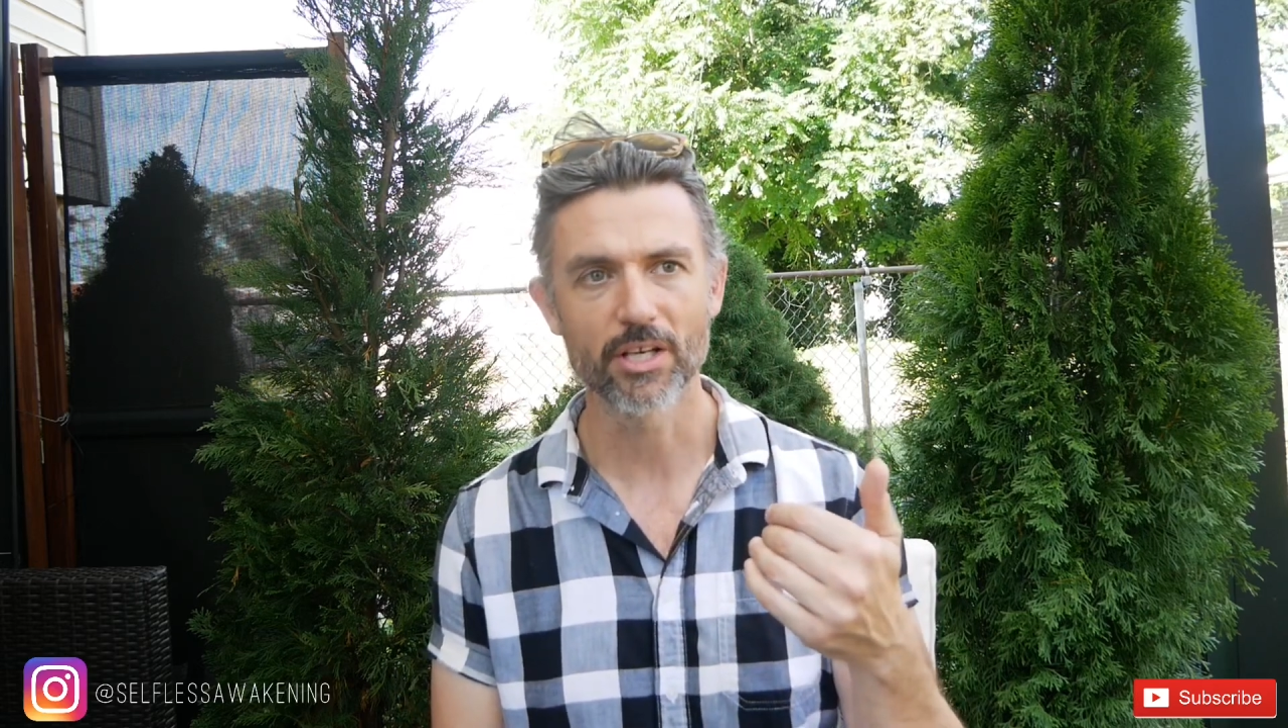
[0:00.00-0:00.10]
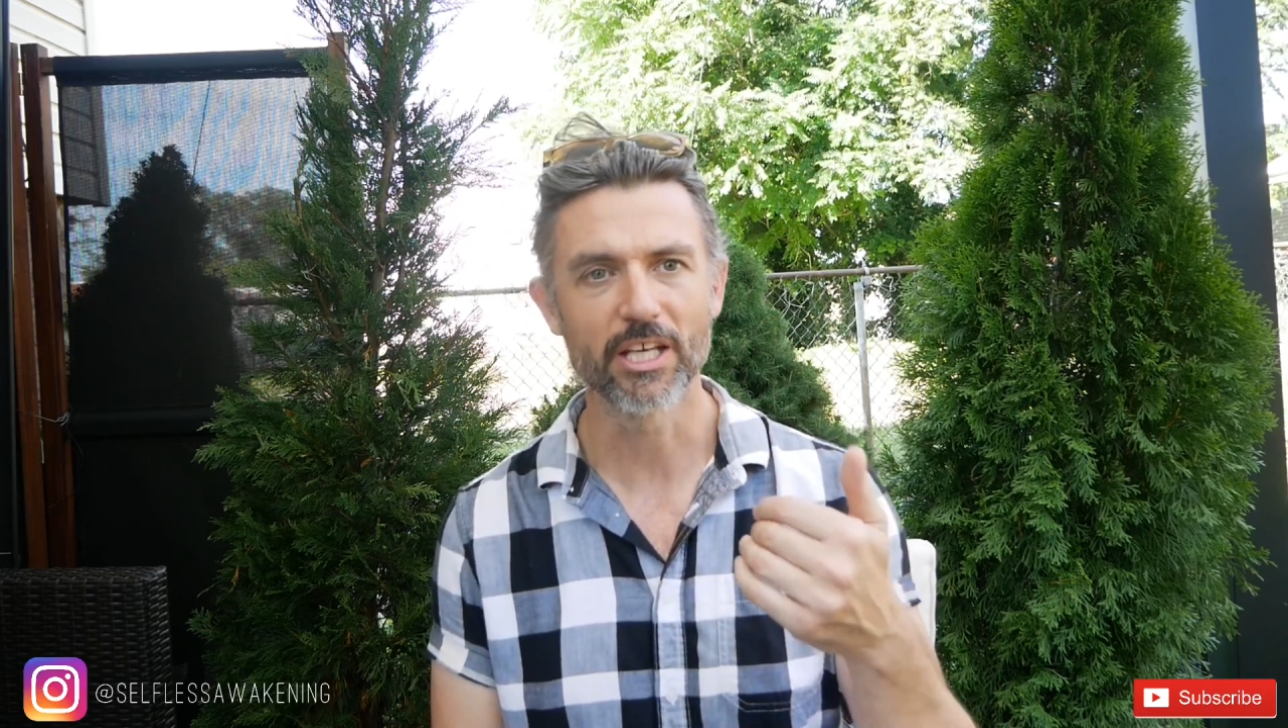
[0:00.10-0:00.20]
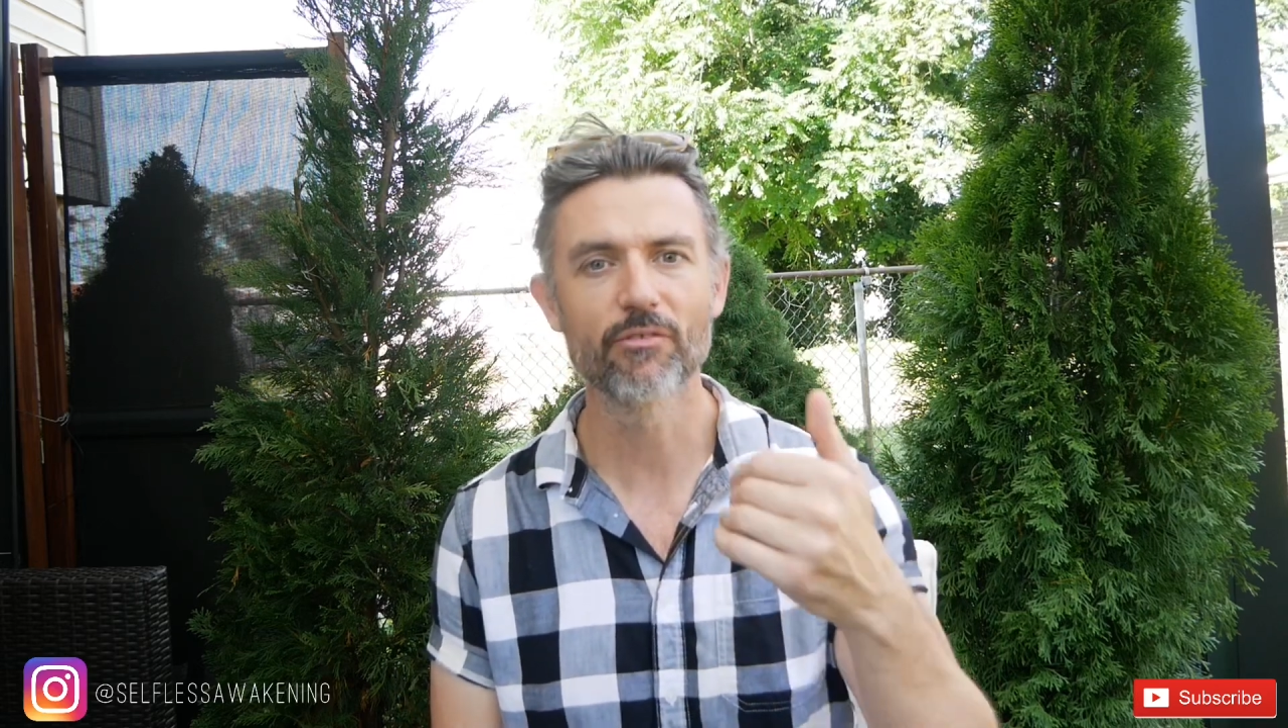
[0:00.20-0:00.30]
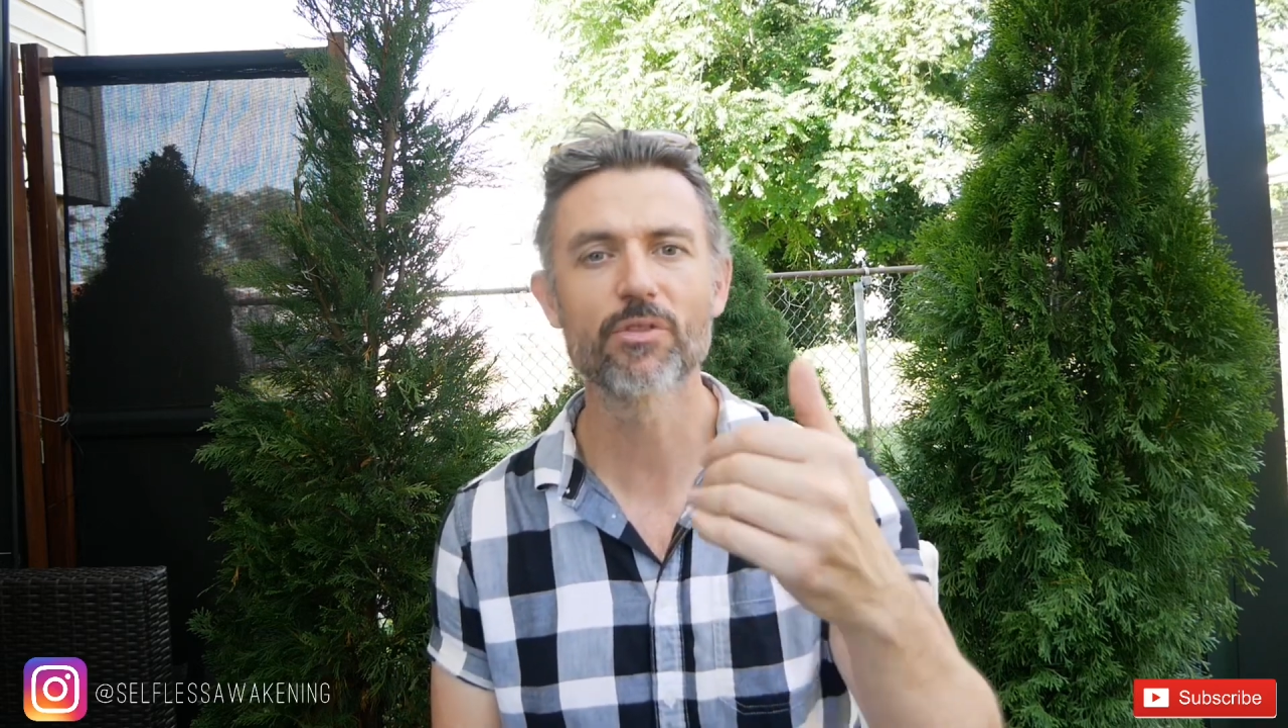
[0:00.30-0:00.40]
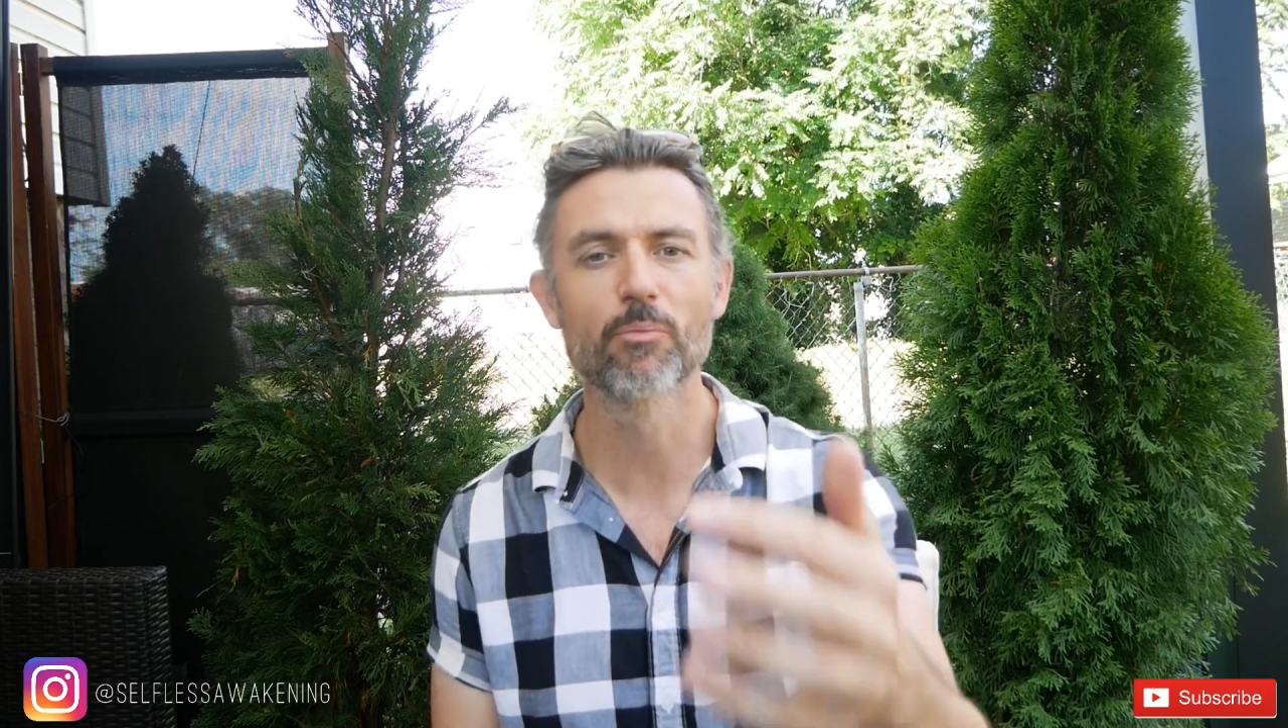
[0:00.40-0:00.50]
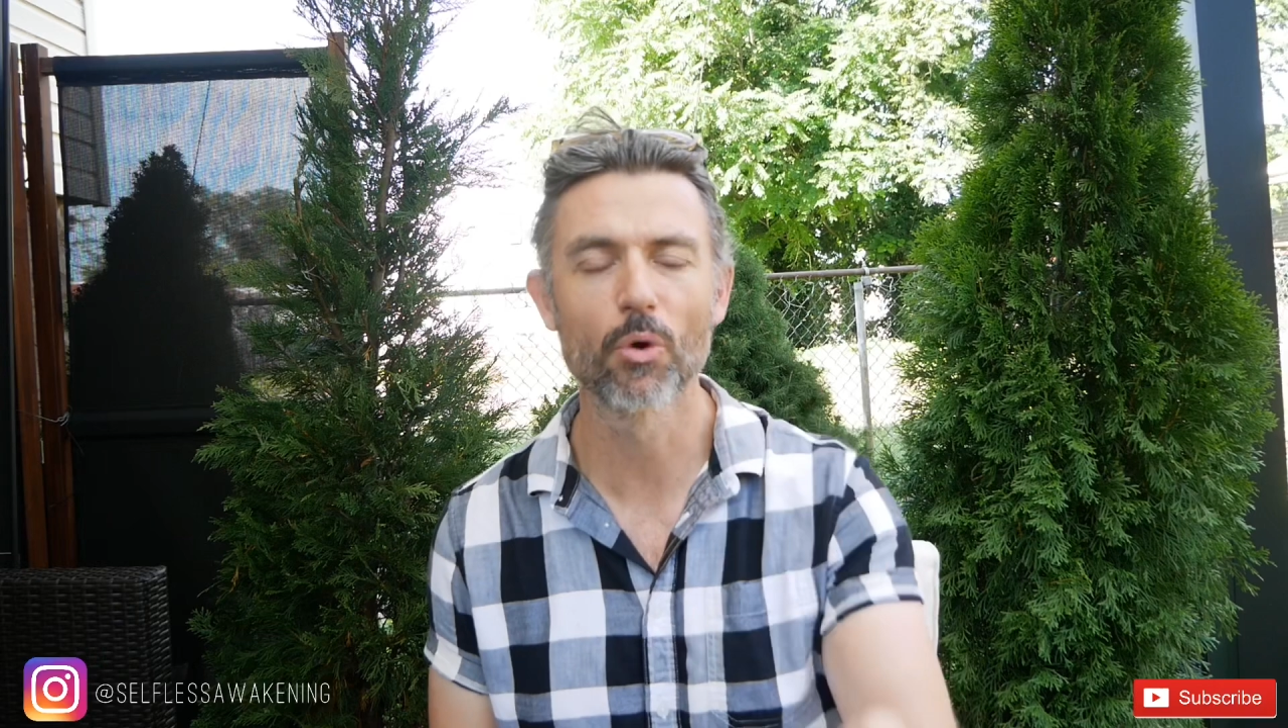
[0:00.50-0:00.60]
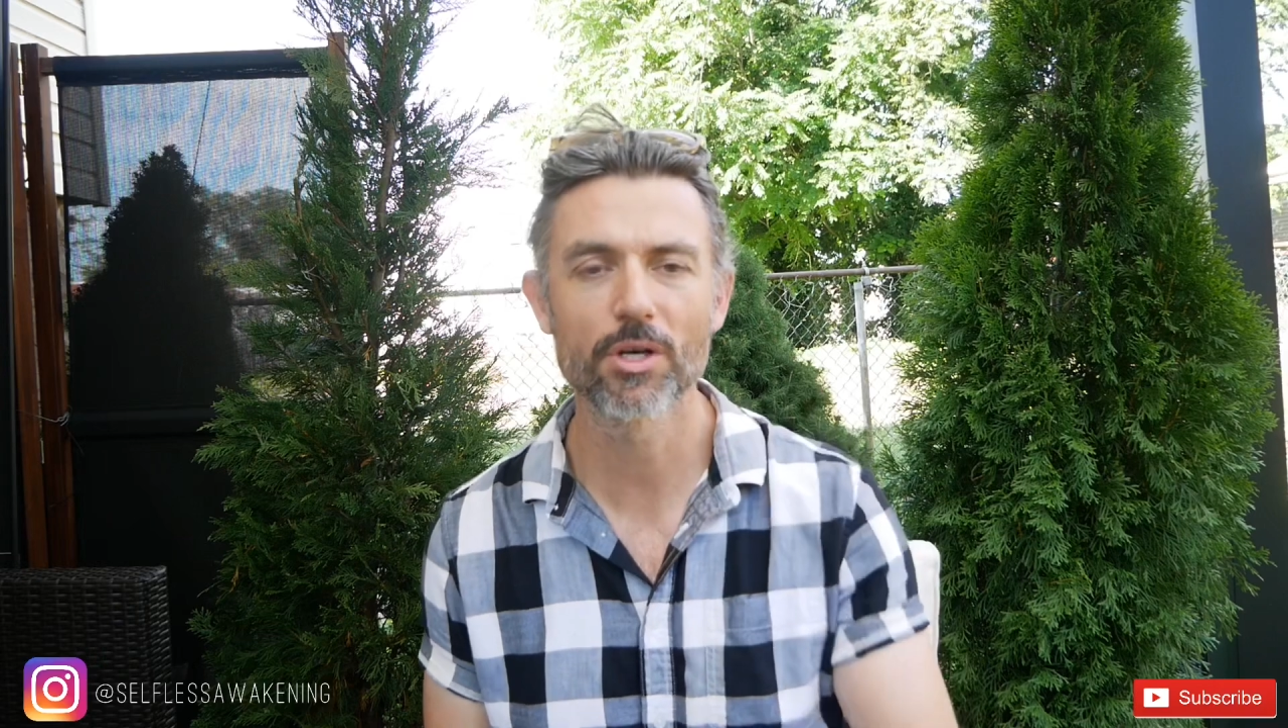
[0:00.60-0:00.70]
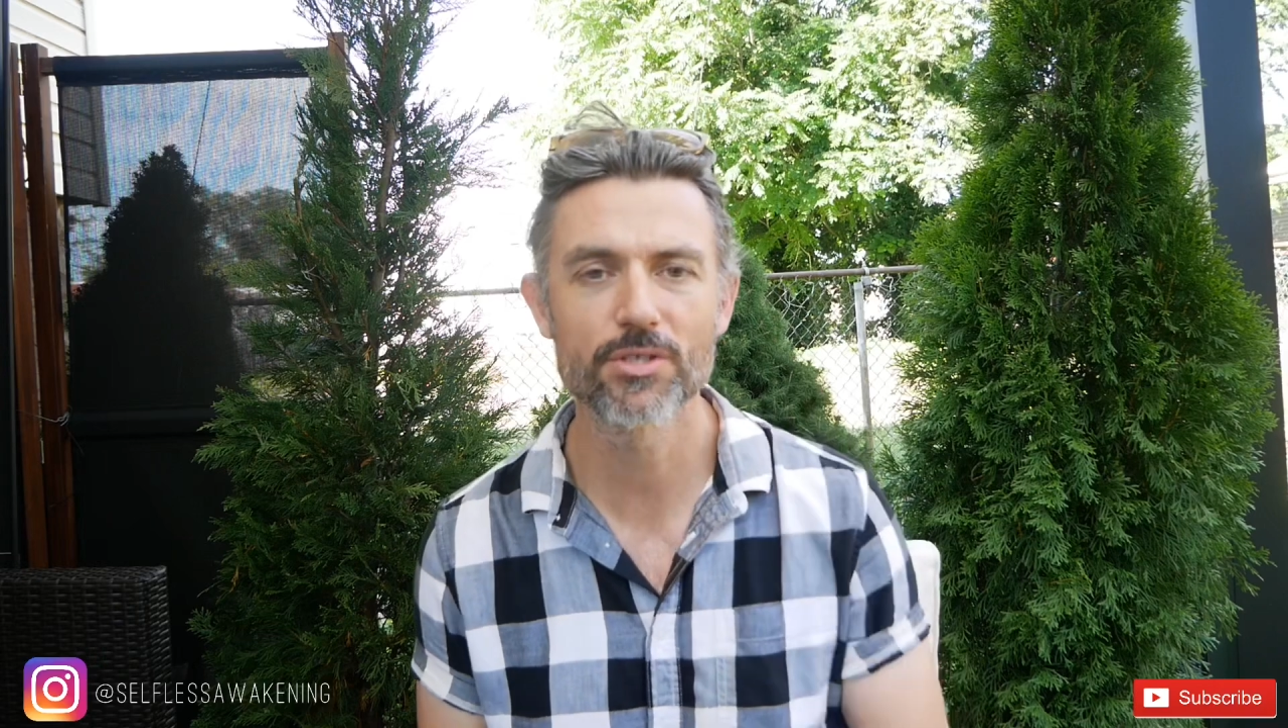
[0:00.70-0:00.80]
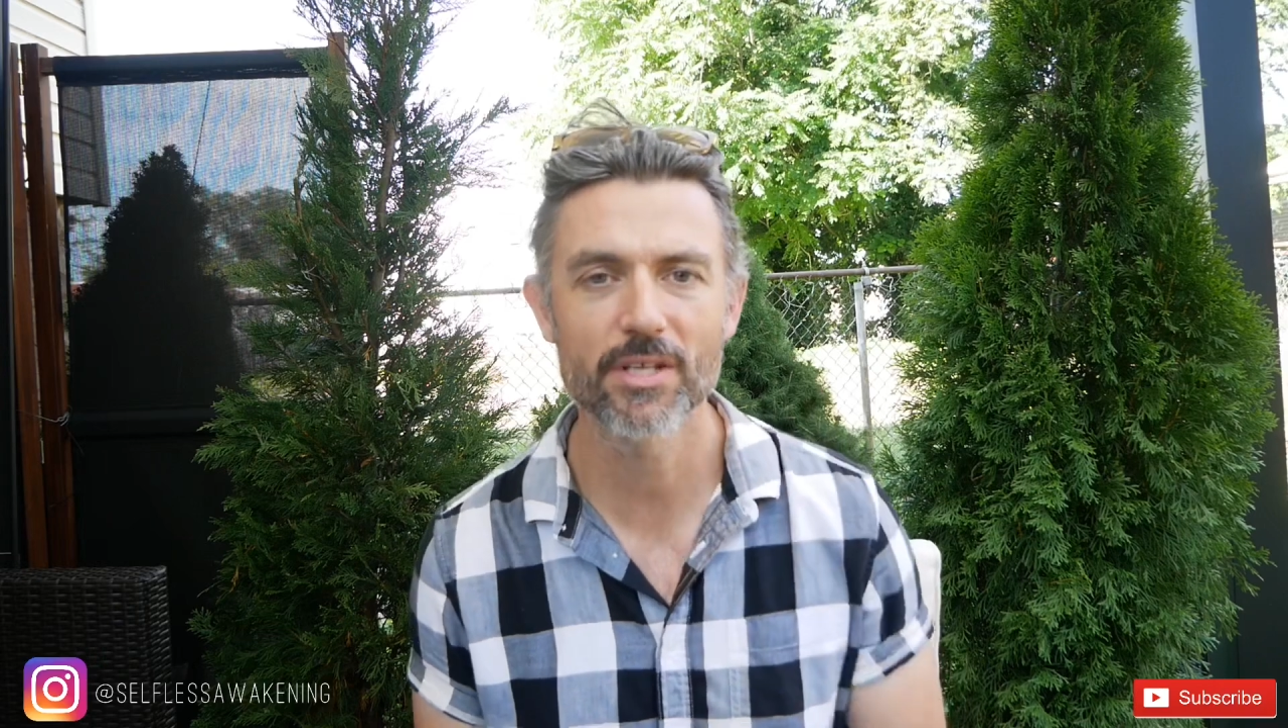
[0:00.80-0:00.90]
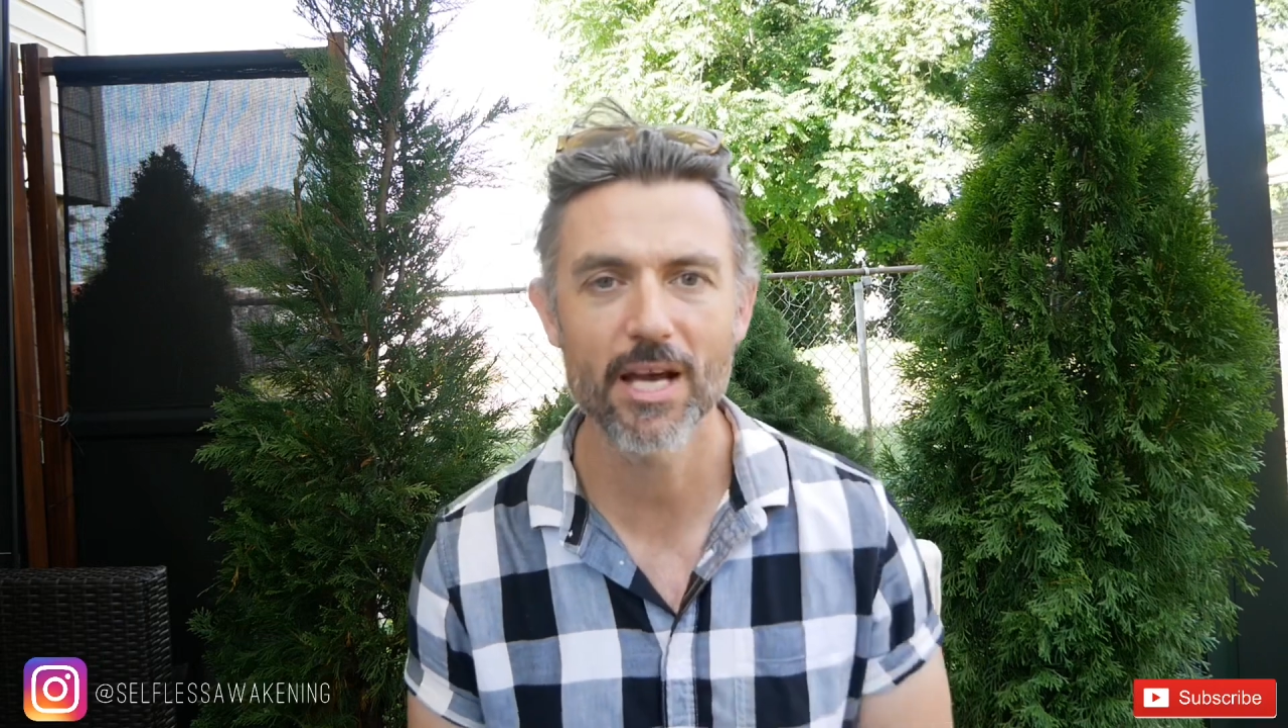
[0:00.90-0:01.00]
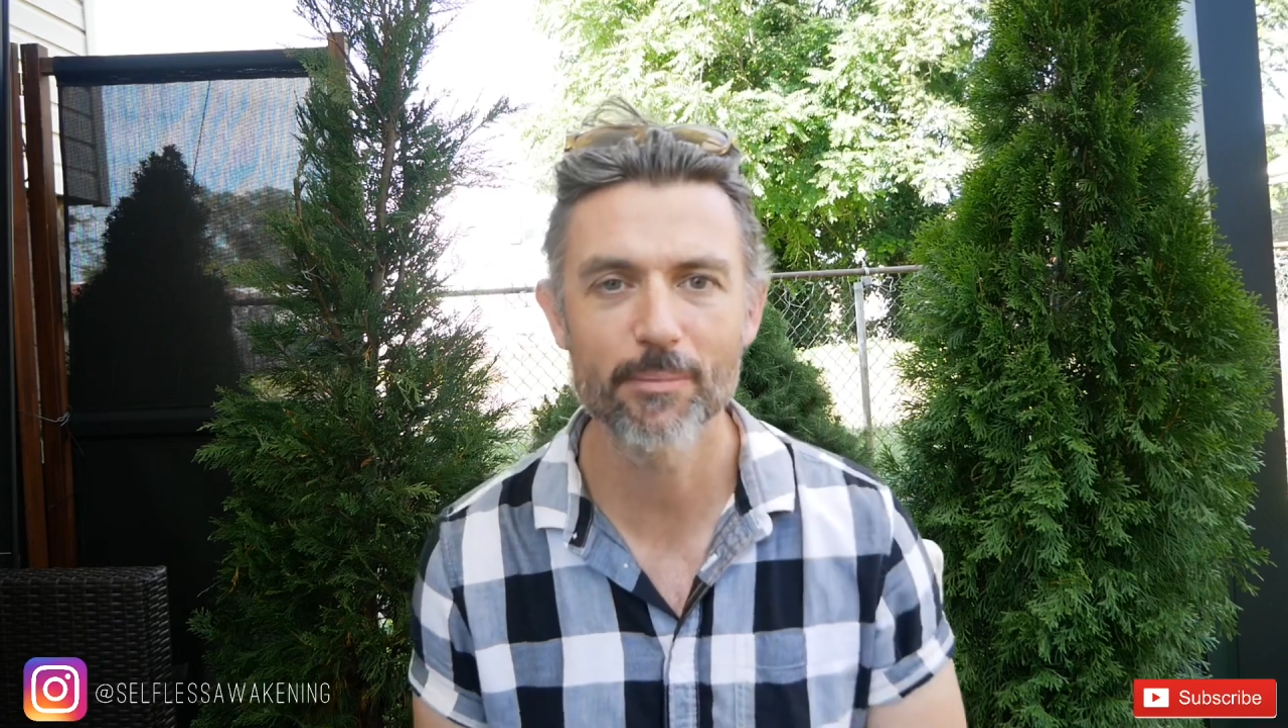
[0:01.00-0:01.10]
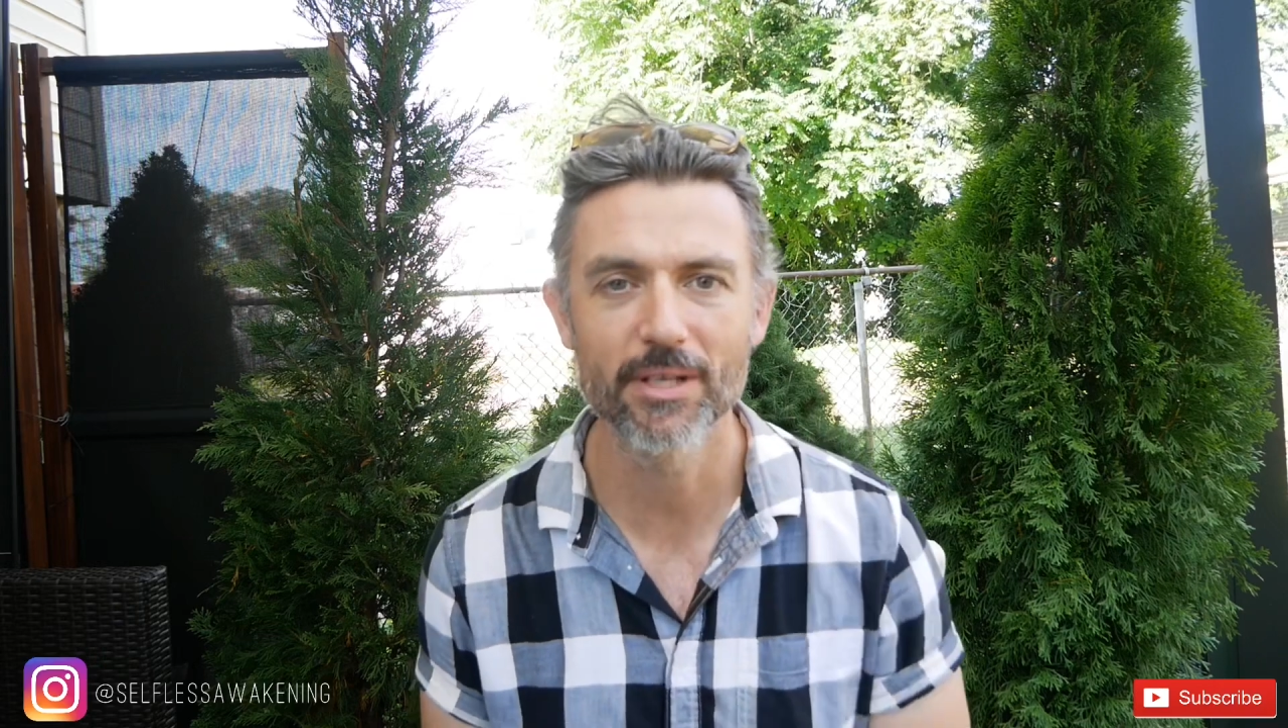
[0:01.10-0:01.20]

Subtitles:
give more to them?